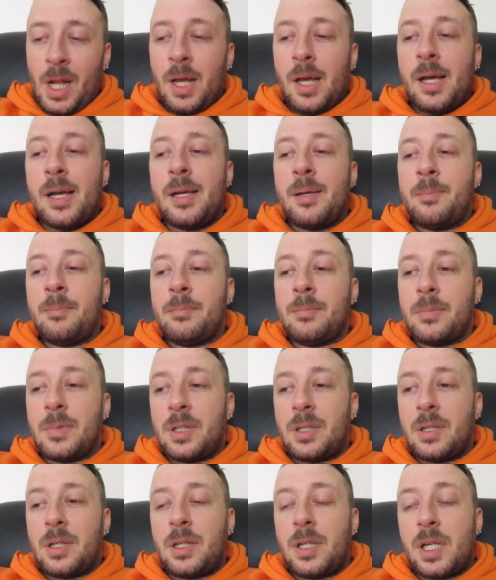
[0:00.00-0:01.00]
Um,
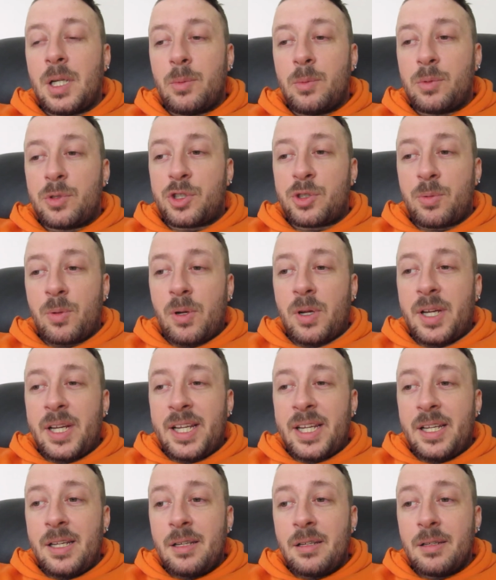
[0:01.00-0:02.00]
I will
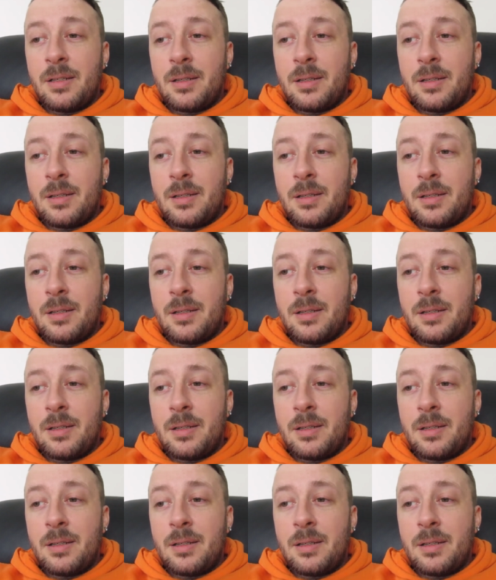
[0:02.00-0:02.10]
try